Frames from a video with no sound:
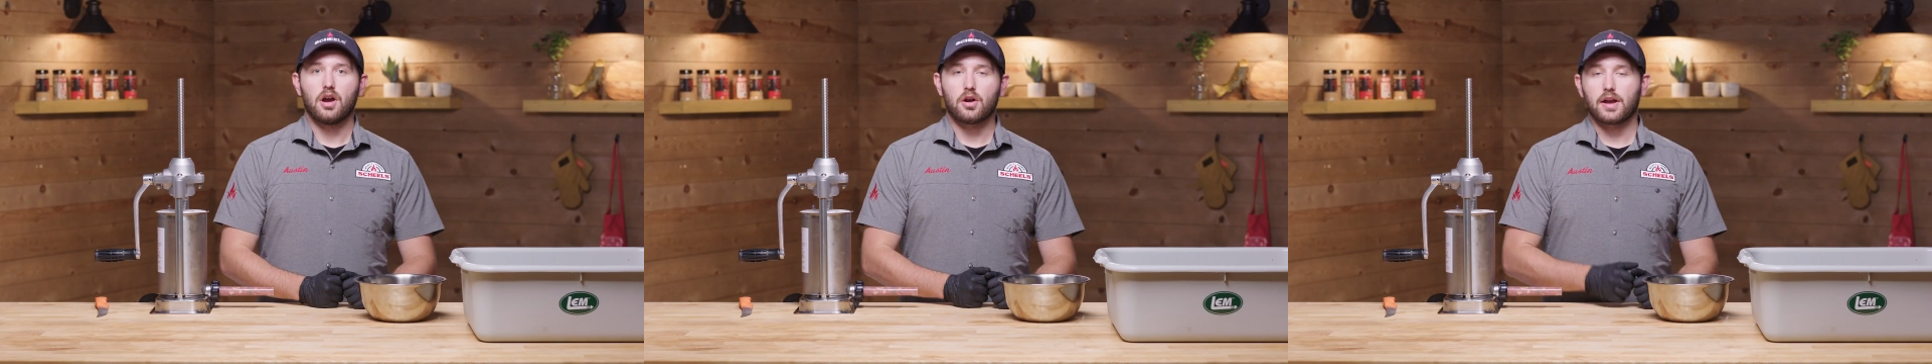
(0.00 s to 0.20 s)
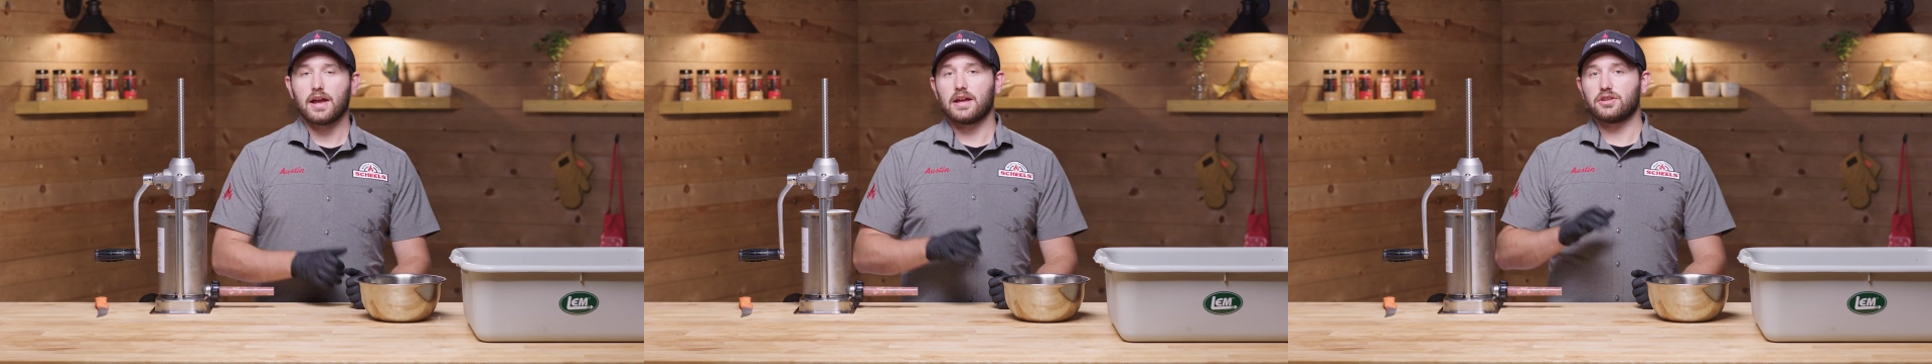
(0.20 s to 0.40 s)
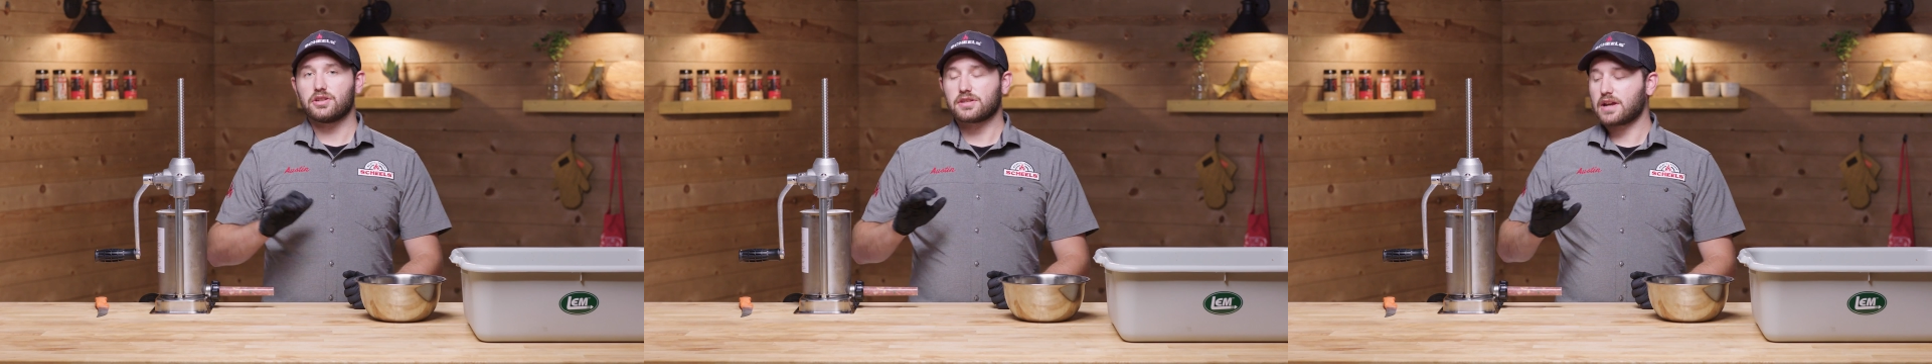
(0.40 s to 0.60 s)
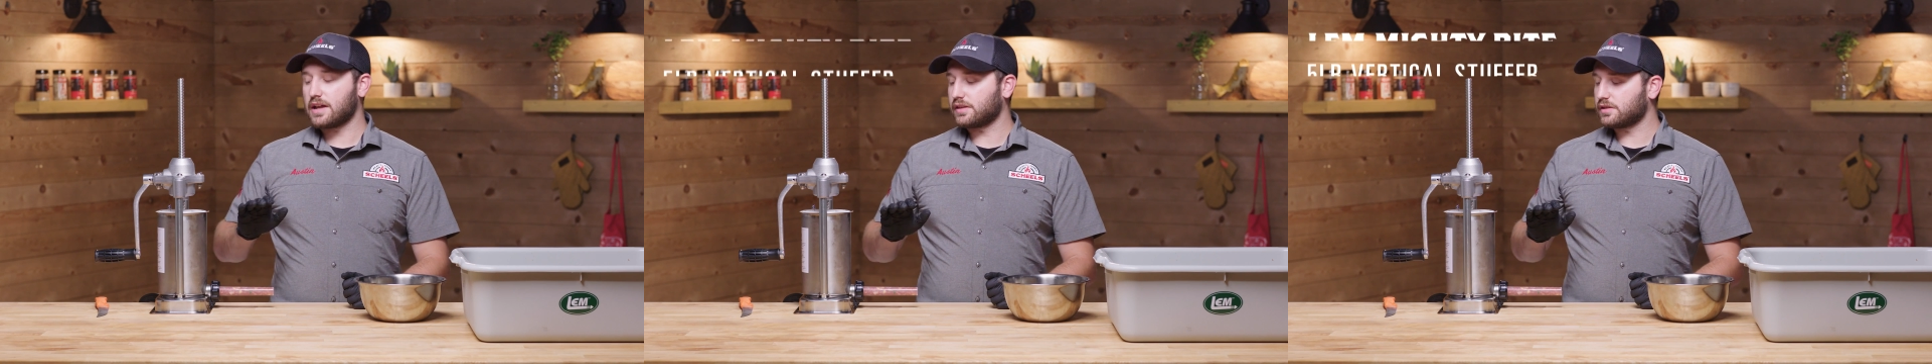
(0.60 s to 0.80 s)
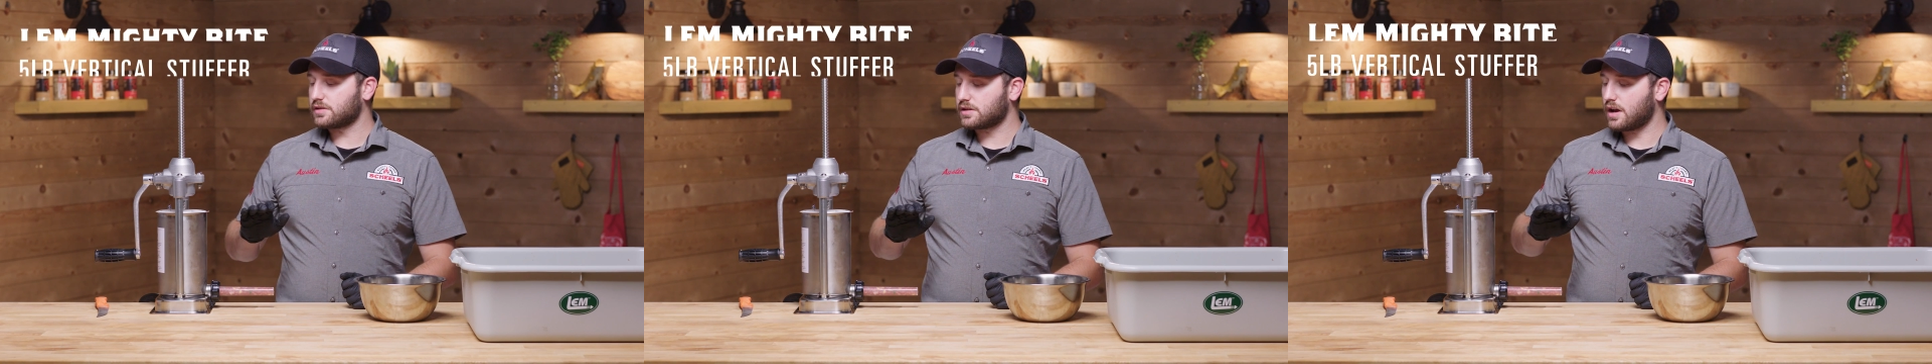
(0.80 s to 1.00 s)
Okay, I just
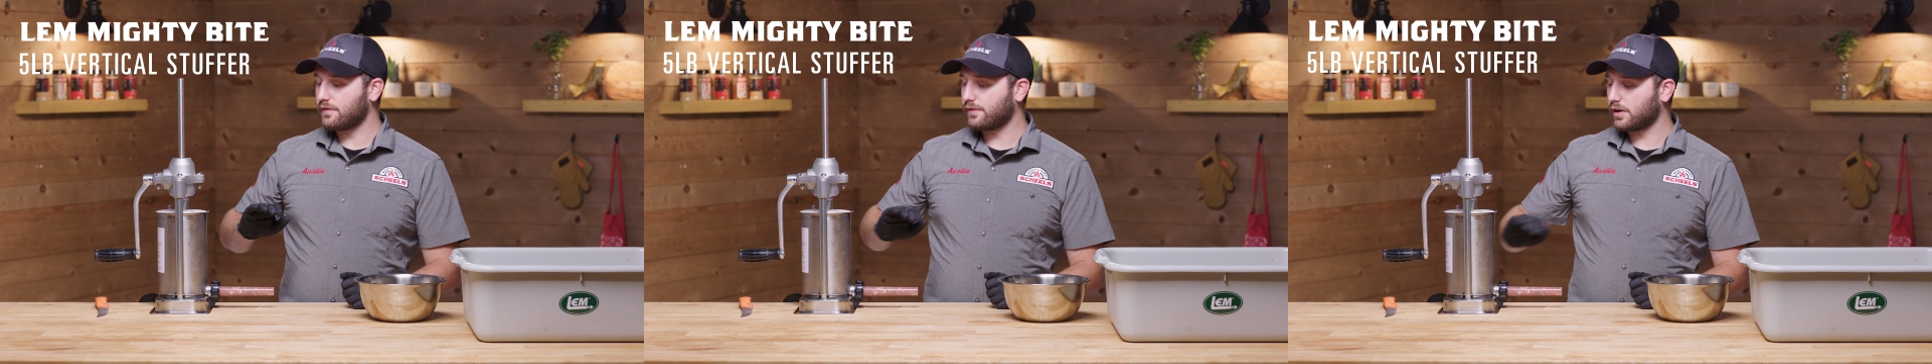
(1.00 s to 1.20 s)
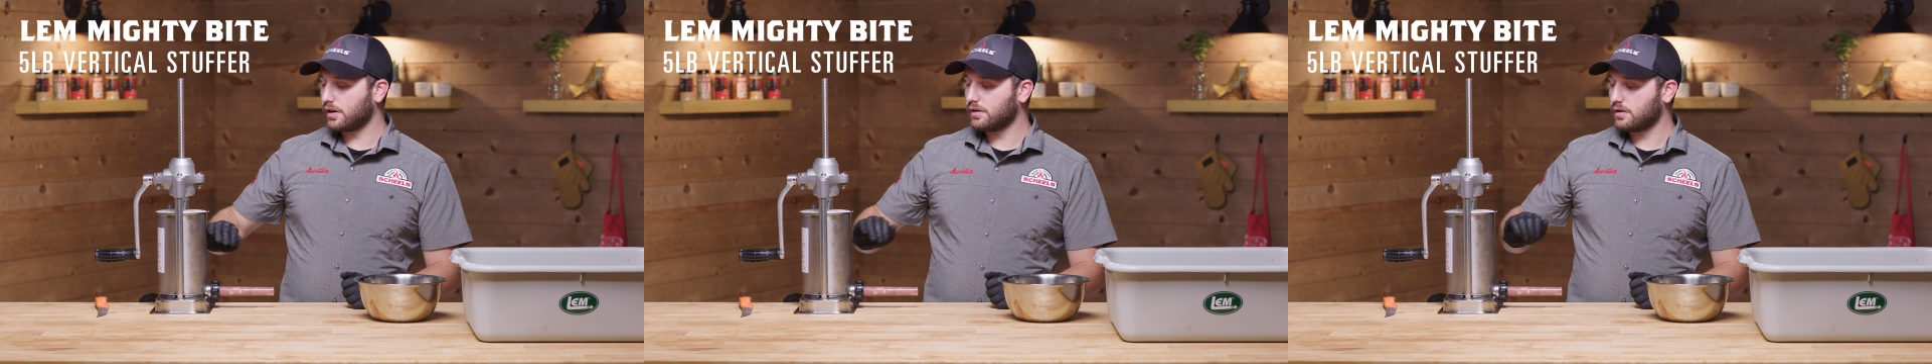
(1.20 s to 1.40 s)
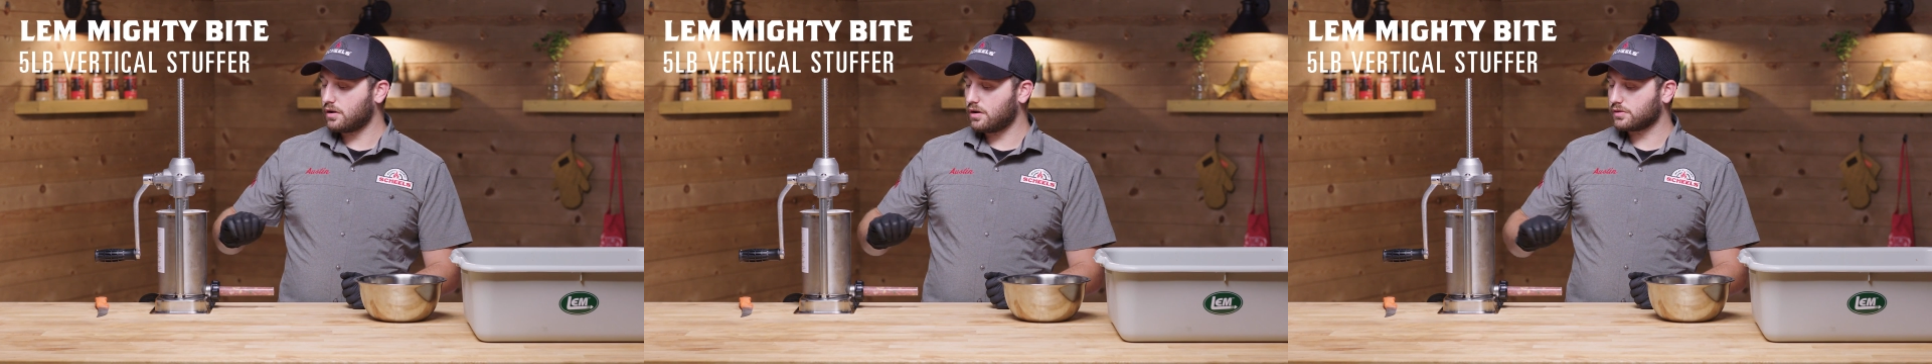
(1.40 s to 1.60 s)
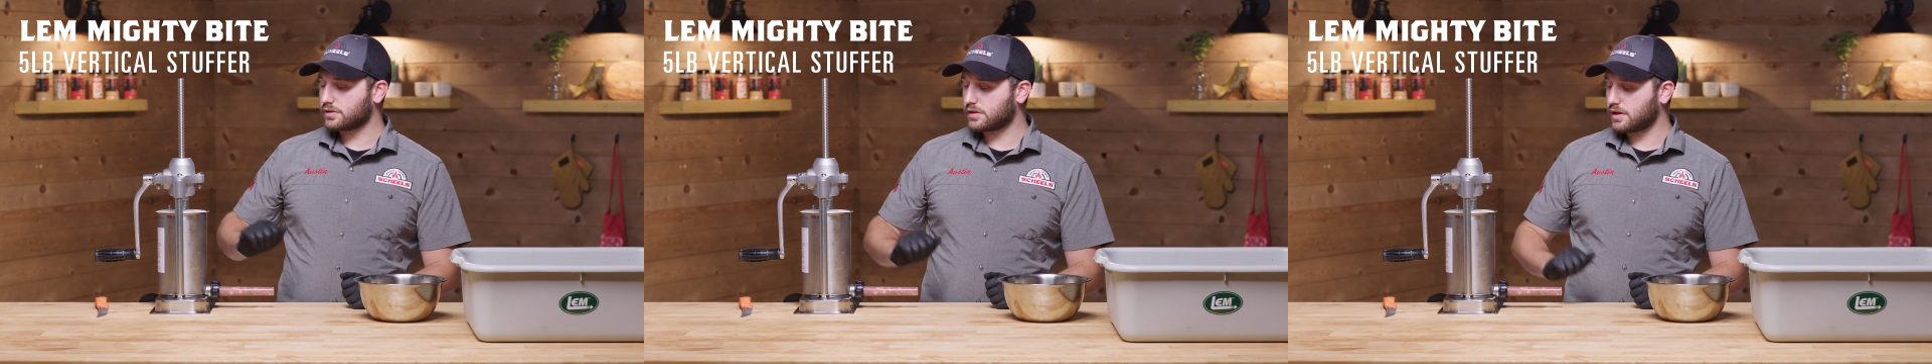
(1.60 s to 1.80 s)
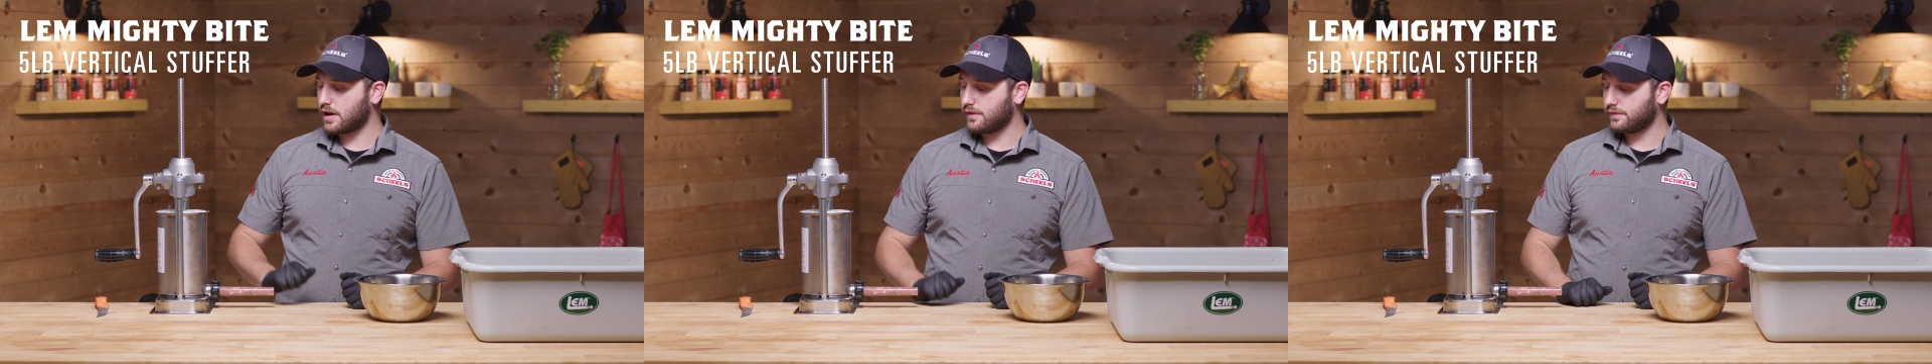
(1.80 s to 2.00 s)
got the stuffer all
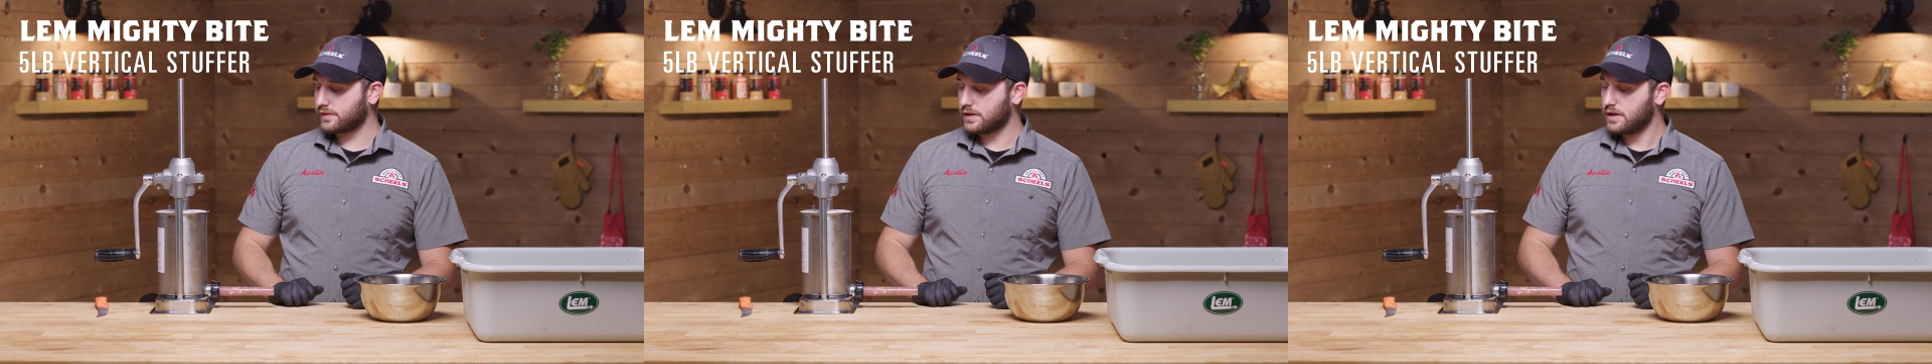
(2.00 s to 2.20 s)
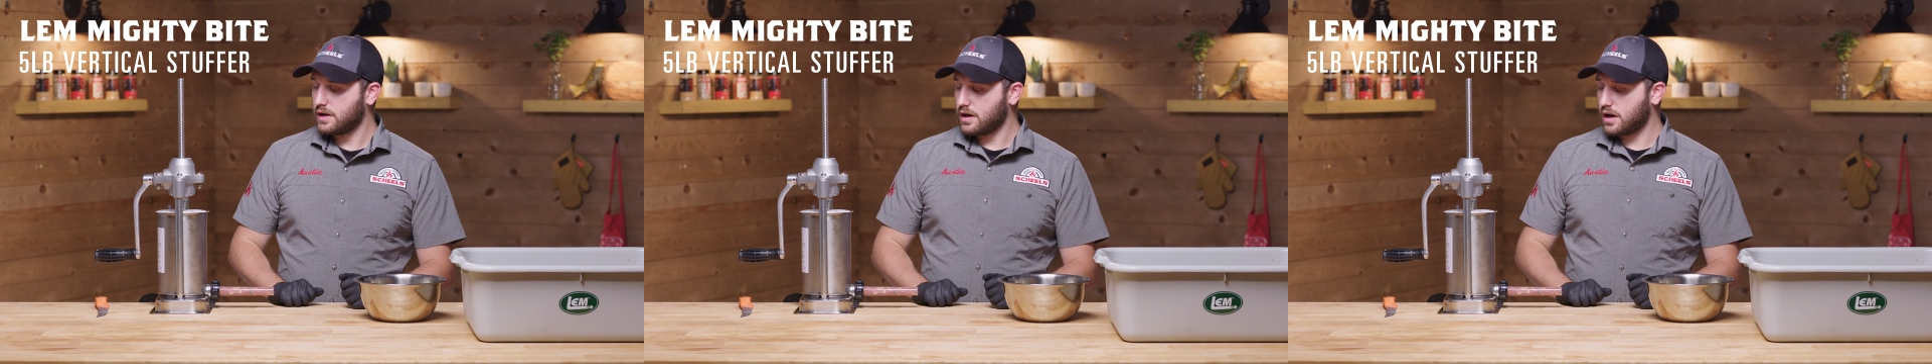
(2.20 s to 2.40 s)
stuffed.